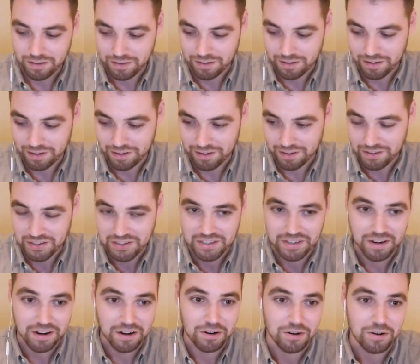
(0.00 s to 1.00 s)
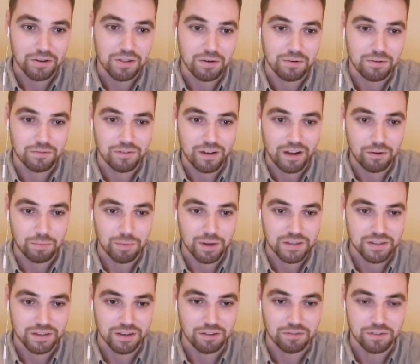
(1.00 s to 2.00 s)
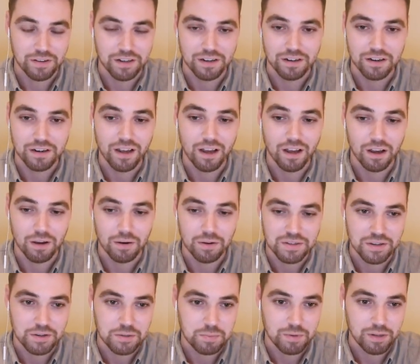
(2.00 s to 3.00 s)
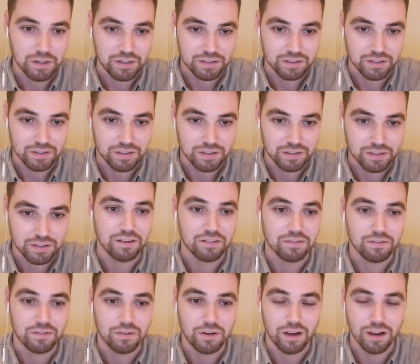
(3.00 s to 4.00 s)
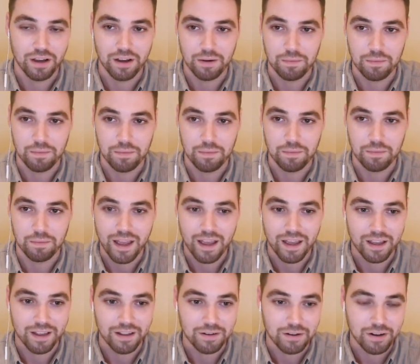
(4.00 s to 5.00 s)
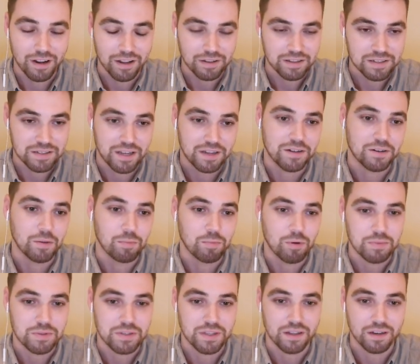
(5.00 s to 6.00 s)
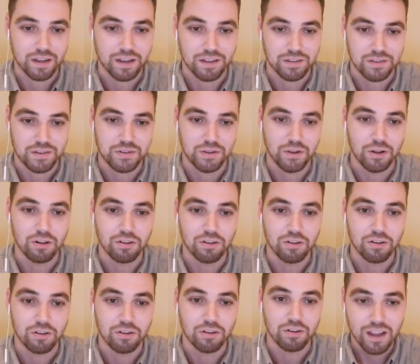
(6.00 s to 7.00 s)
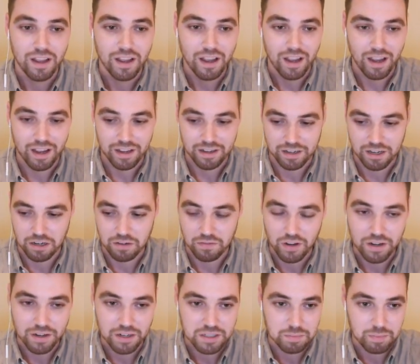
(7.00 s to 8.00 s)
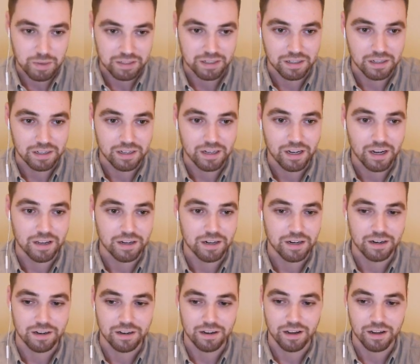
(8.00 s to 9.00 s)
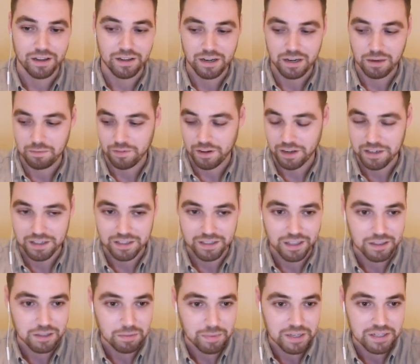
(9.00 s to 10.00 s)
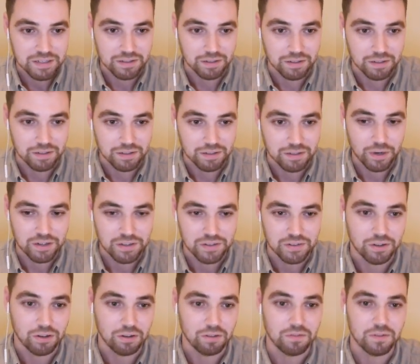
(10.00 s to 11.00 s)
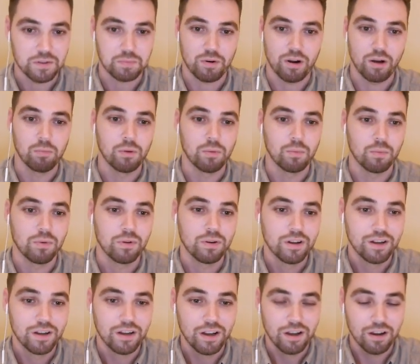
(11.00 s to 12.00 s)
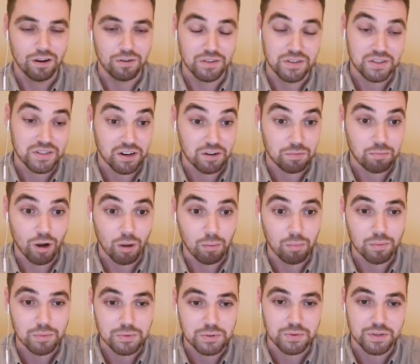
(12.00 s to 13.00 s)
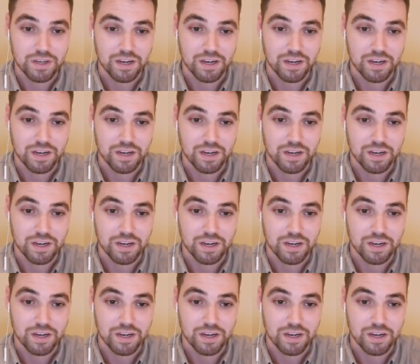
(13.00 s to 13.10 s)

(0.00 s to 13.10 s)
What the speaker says: the scenario that I found myself in as I was building Doctave, and I had these technical problems that I had to solve. And kind of unexpectedly, I ended up finding that the best way to solve this problem, or this set of problems, was